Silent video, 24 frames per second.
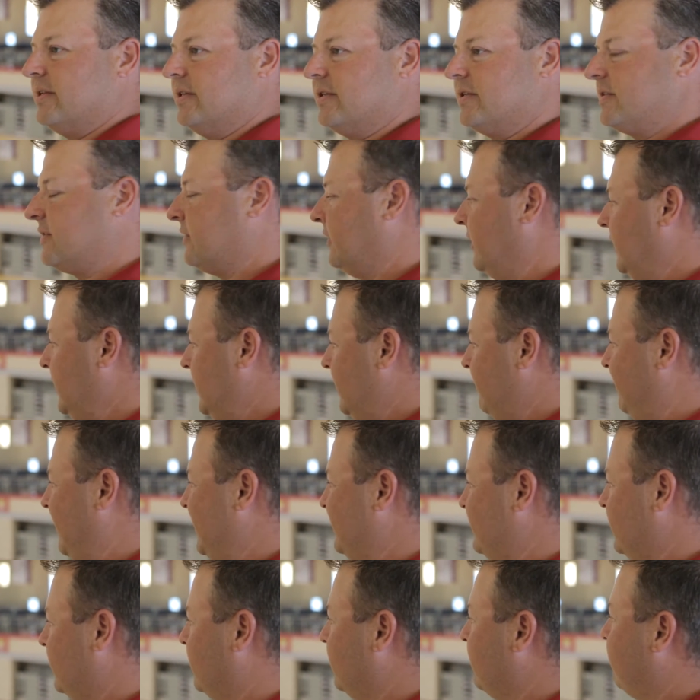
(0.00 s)
It's
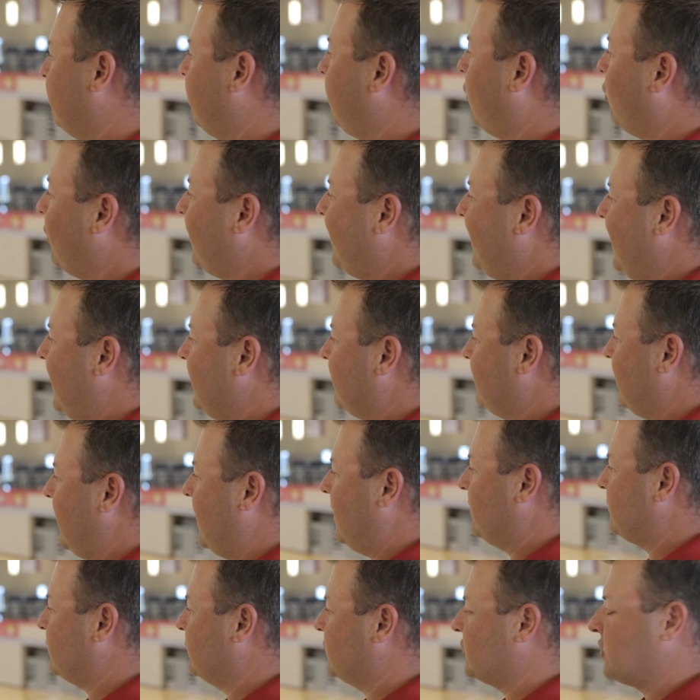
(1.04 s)
basically
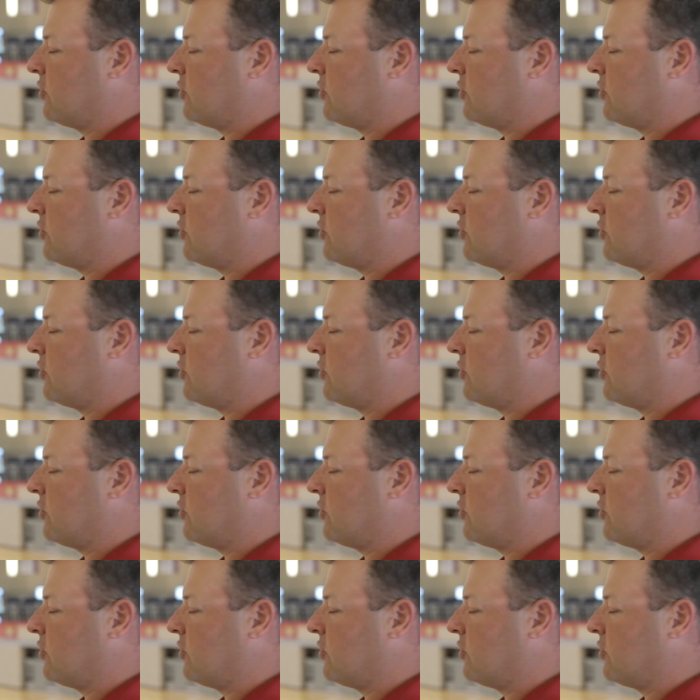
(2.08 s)
48,000